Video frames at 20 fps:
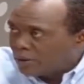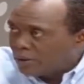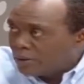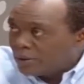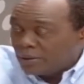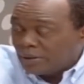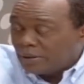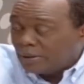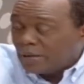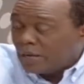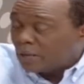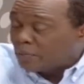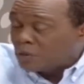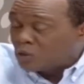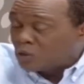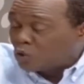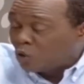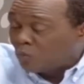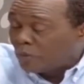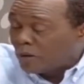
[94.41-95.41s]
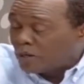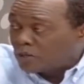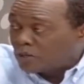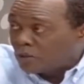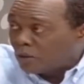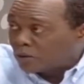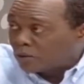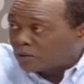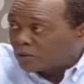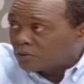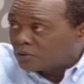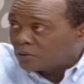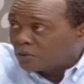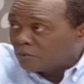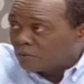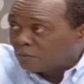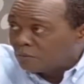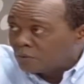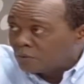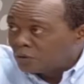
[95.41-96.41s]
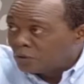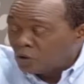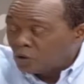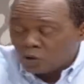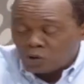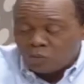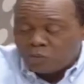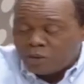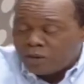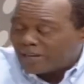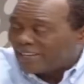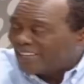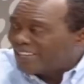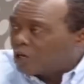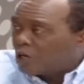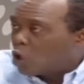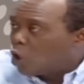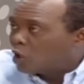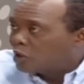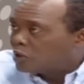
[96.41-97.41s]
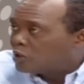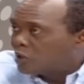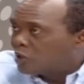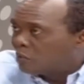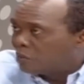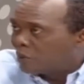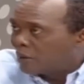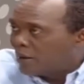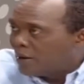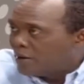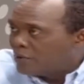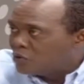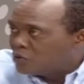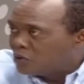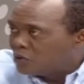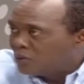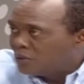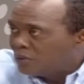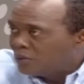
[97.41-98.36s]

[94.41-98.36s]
He had been told by his doctors not to make any long-term plans.